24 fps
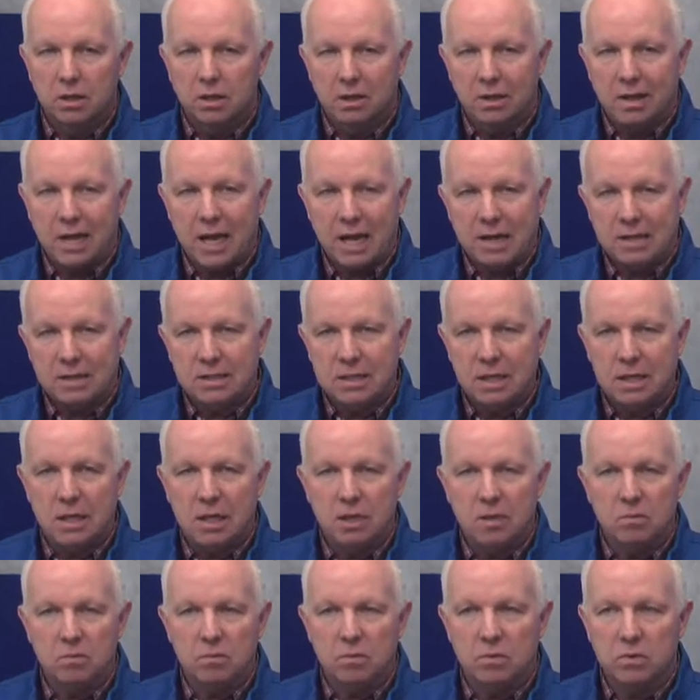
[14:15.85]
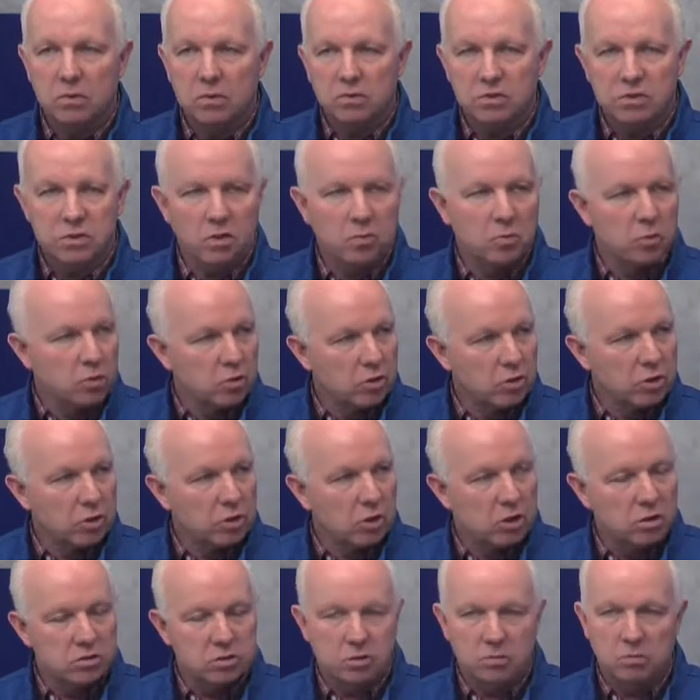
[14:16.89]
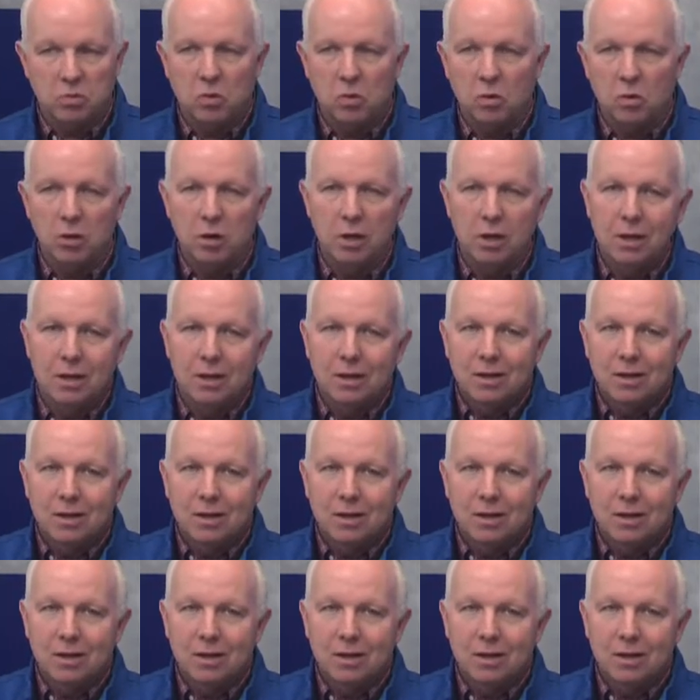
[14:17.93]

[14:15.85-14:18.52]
that team similar across the board.